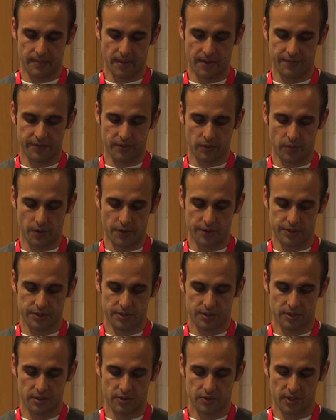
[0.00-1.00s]
them
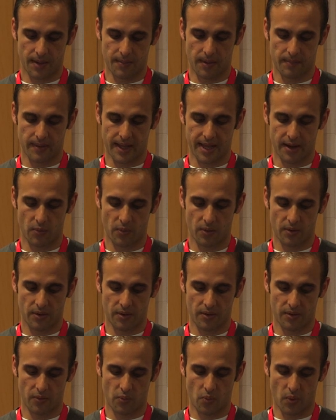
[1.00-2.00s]
afterwards. So I'm applying
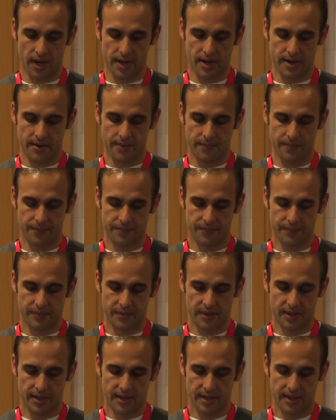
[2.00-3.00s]
one,
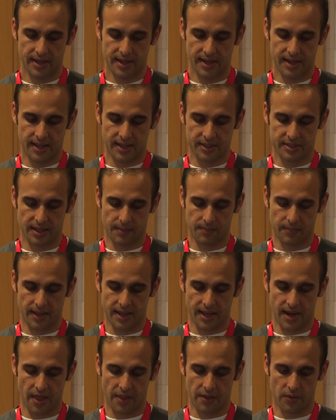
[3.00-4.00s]
and let's apply
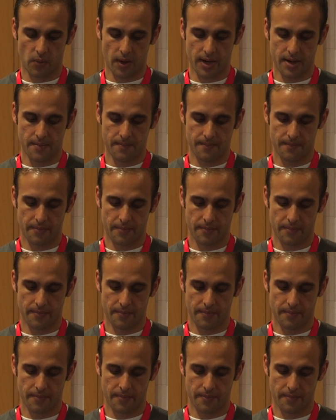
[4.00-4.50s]
another one.